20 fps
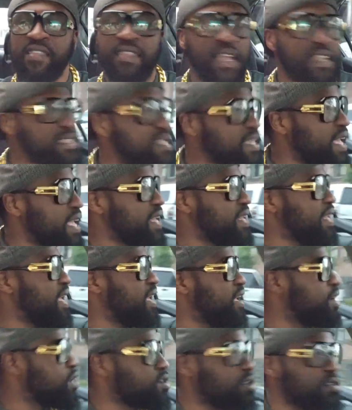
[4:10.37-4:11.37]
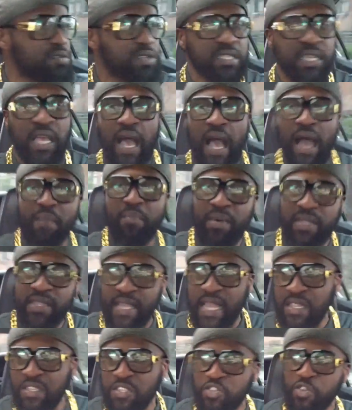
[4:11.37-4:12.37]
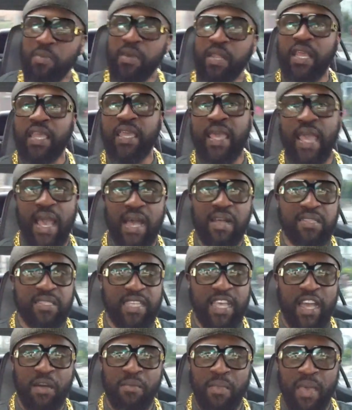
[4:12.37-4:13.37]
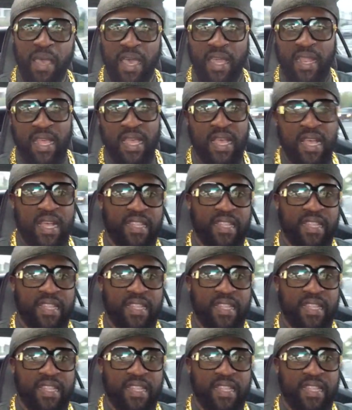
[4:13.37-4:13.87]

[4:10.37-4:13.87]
they taking a good old time, but that two minute countdown, man,